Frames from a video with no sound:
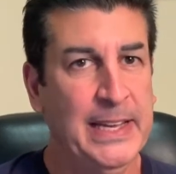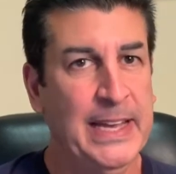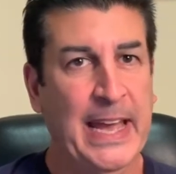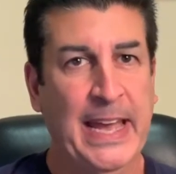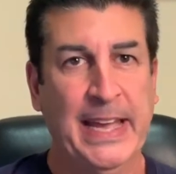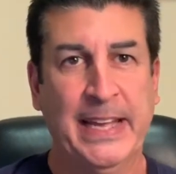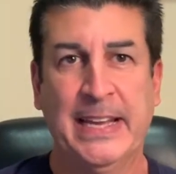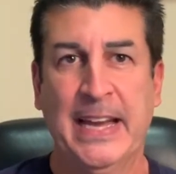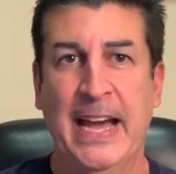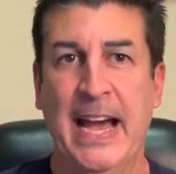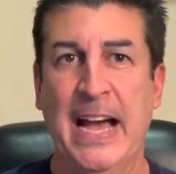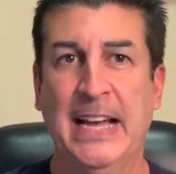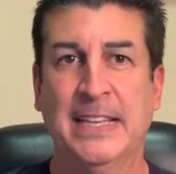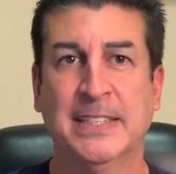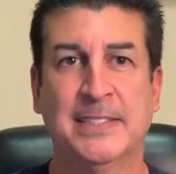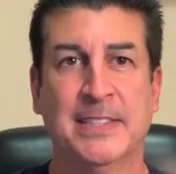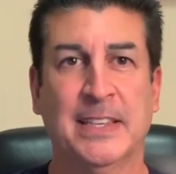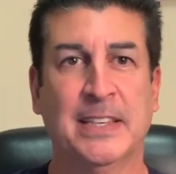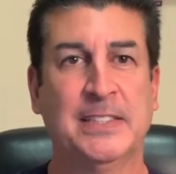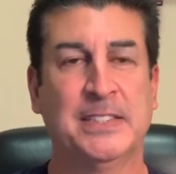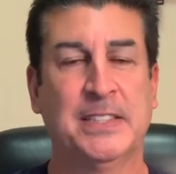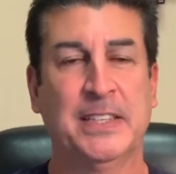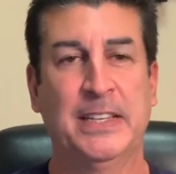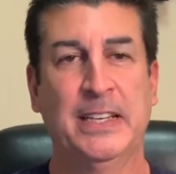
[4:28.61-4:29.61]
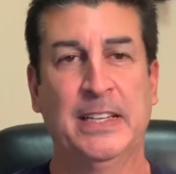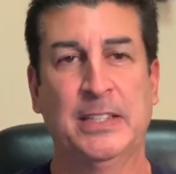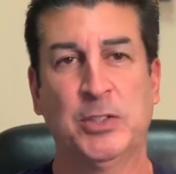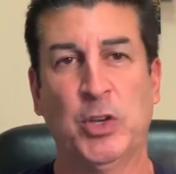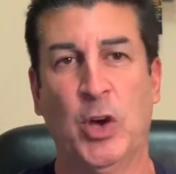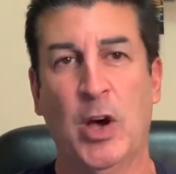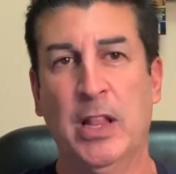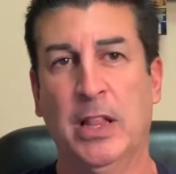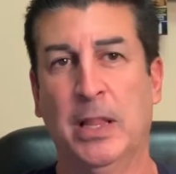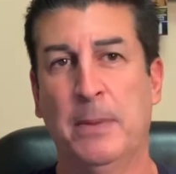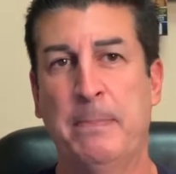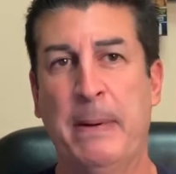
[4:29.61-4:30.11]
Hey, guys, listen, it's
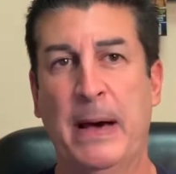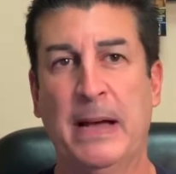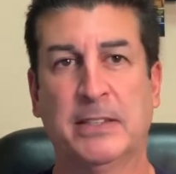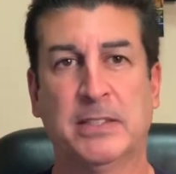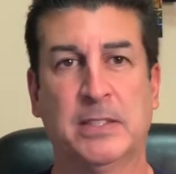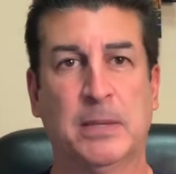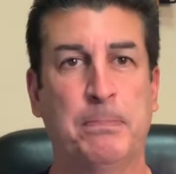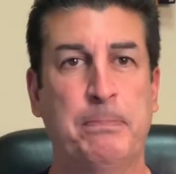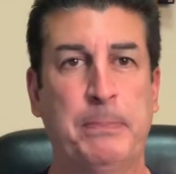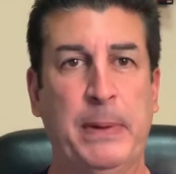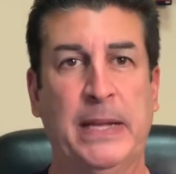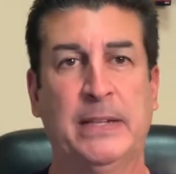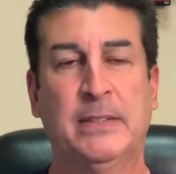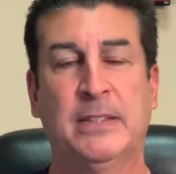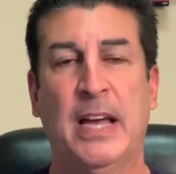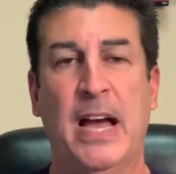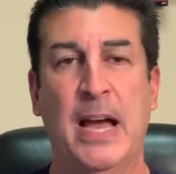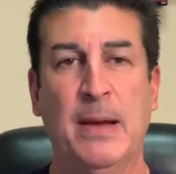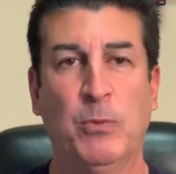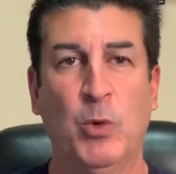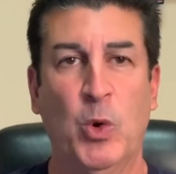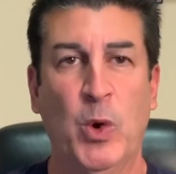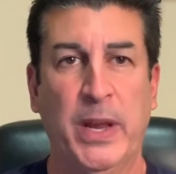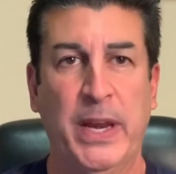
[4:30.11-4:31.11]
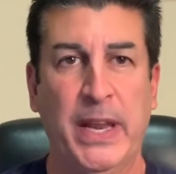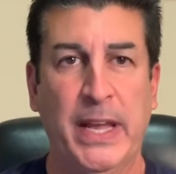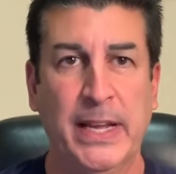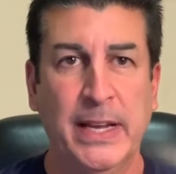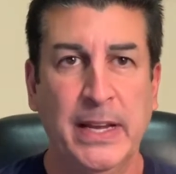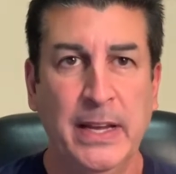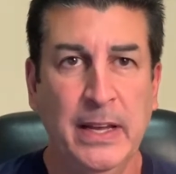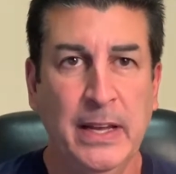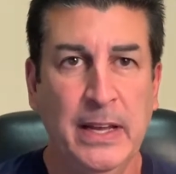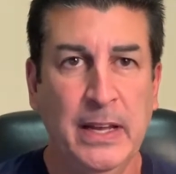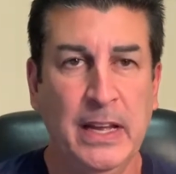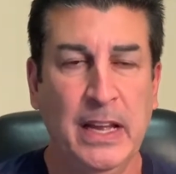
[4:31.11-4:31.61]
all about some big-time
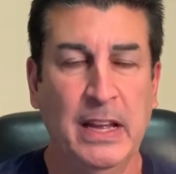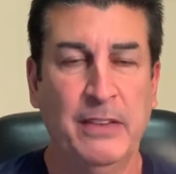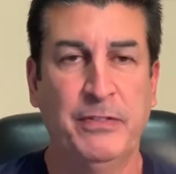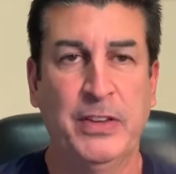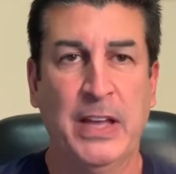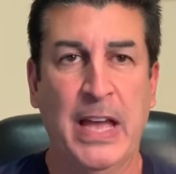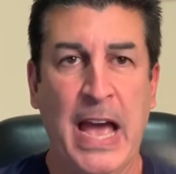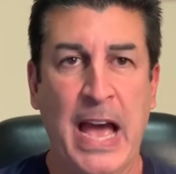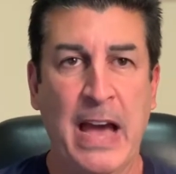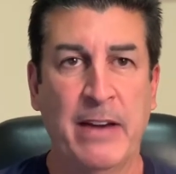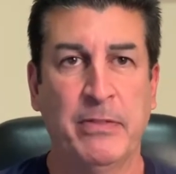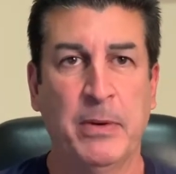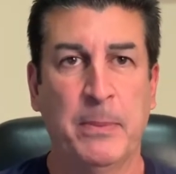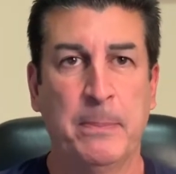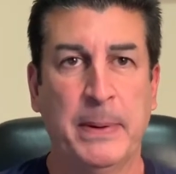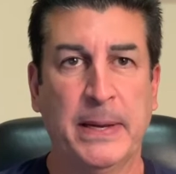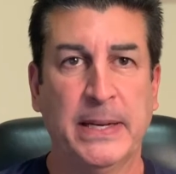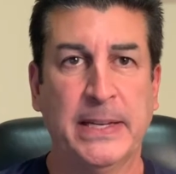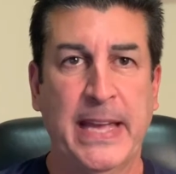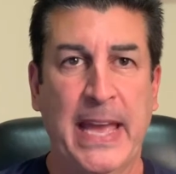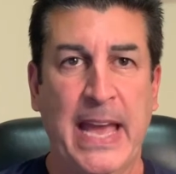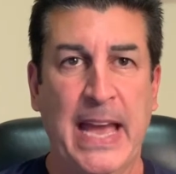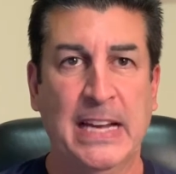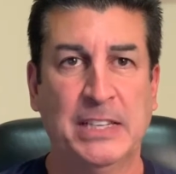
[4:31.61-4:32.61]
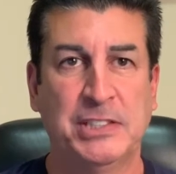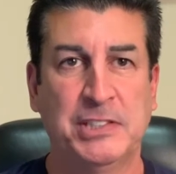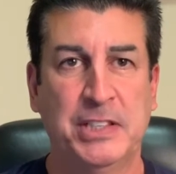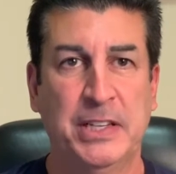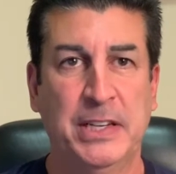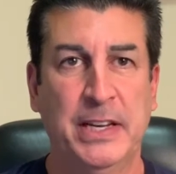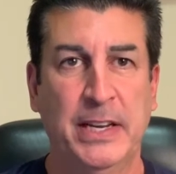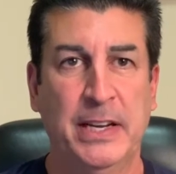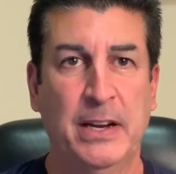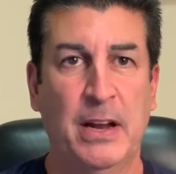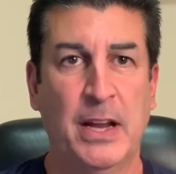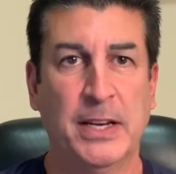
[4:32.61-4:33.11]
winning. If you haven't been
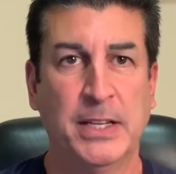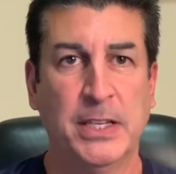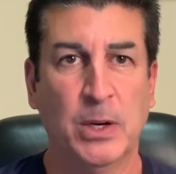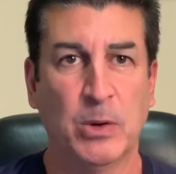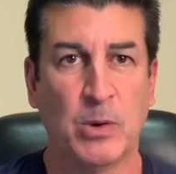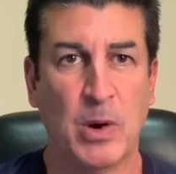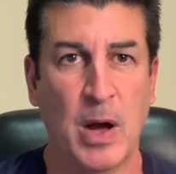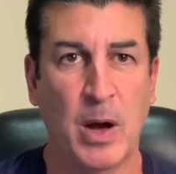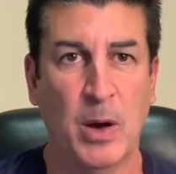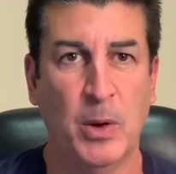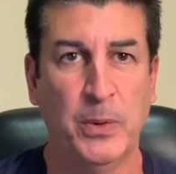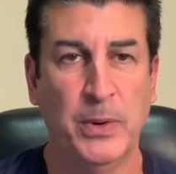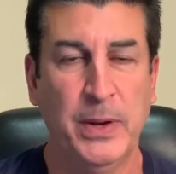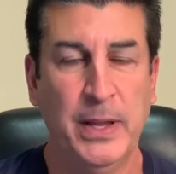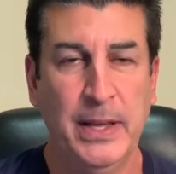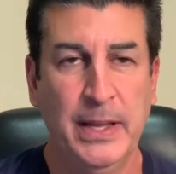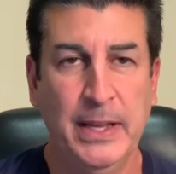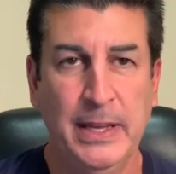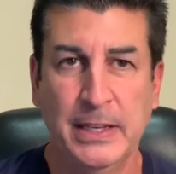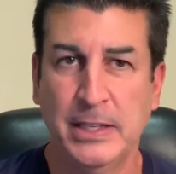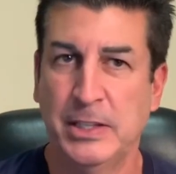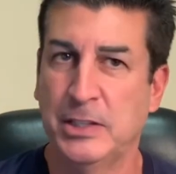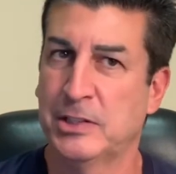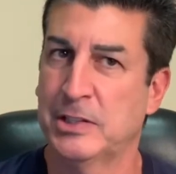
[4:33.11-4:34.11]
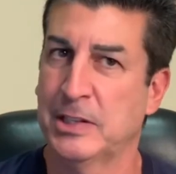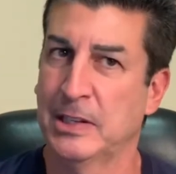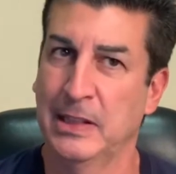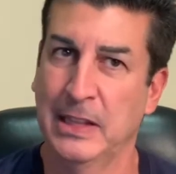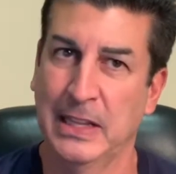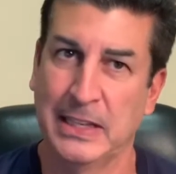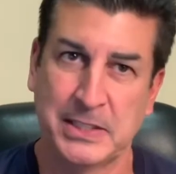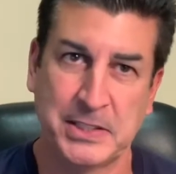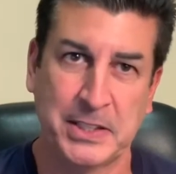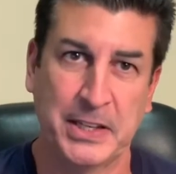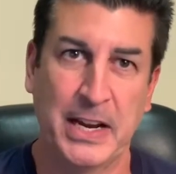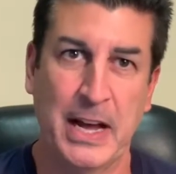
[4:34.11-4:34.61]
cashing in on your own, you should
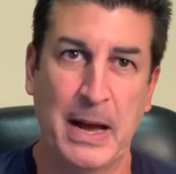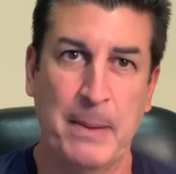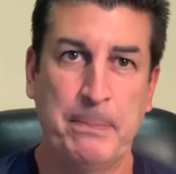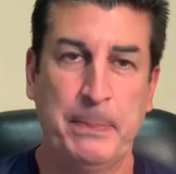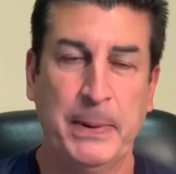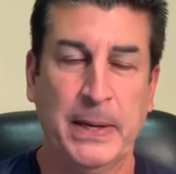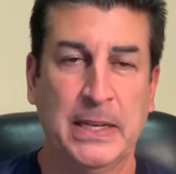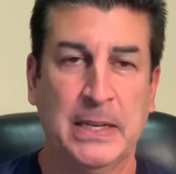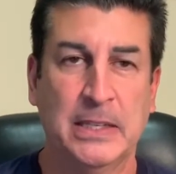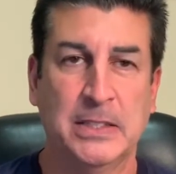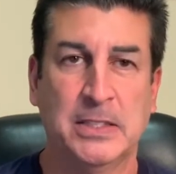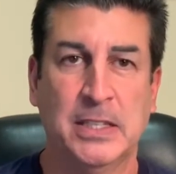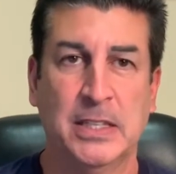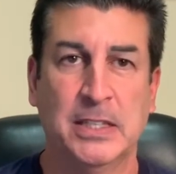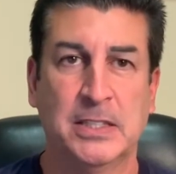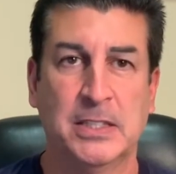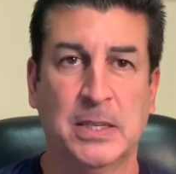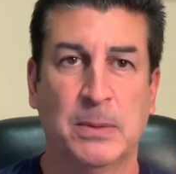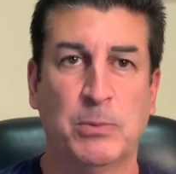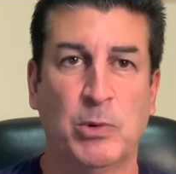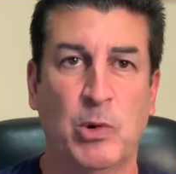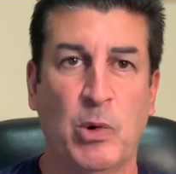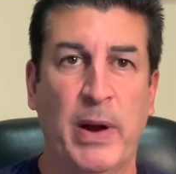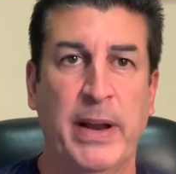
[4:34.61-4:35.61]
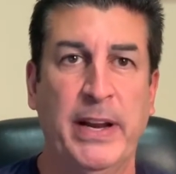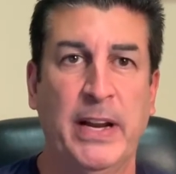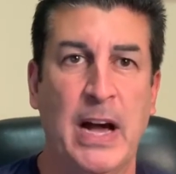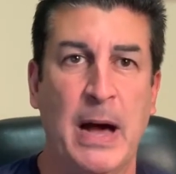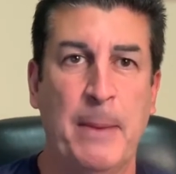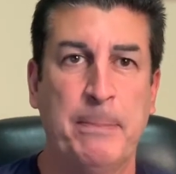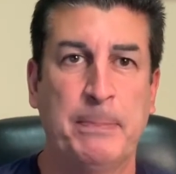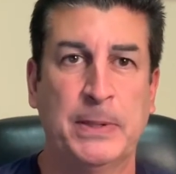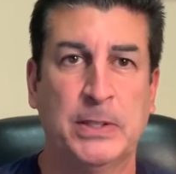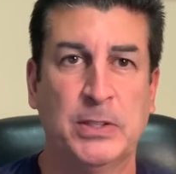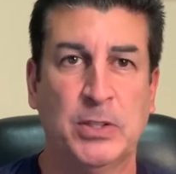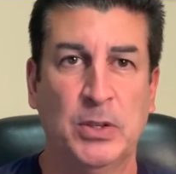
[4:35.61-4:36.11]
listen up because there's some great
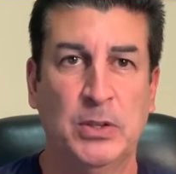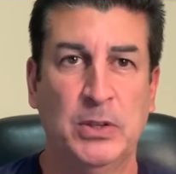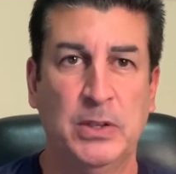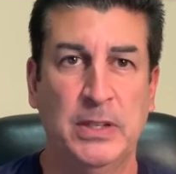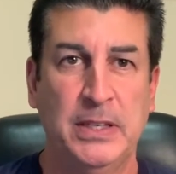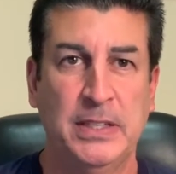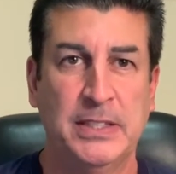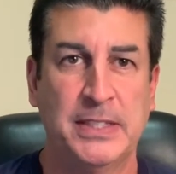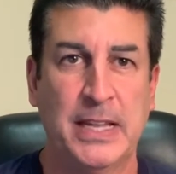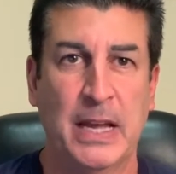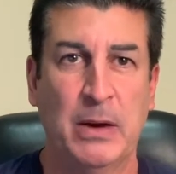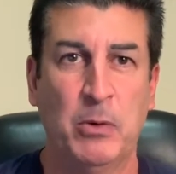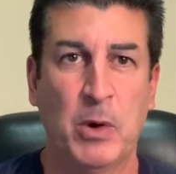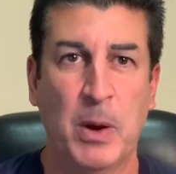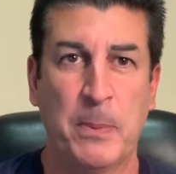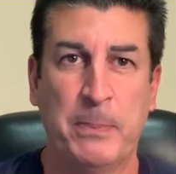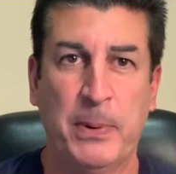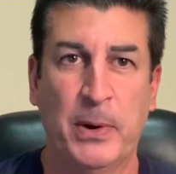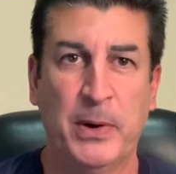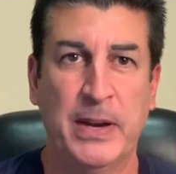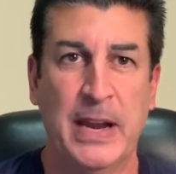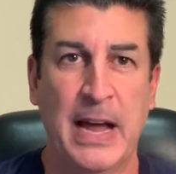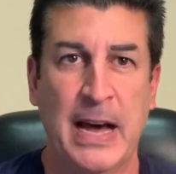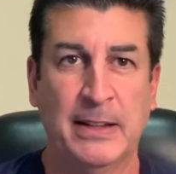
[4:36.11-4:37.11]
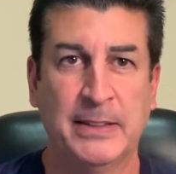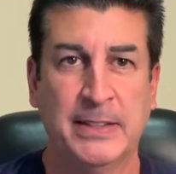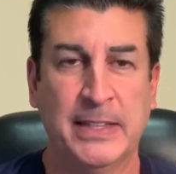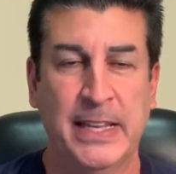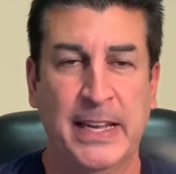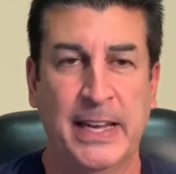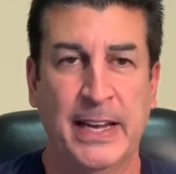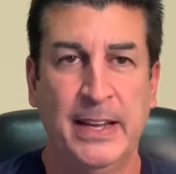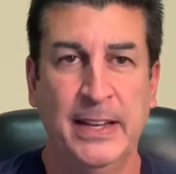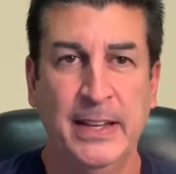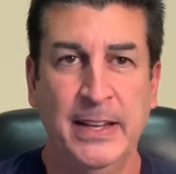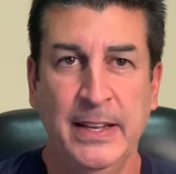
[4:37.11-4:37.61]
opportunities that we're putting out
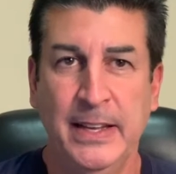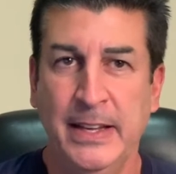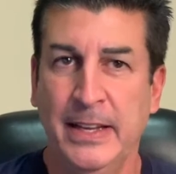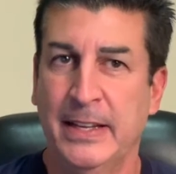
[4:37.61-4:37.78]
there.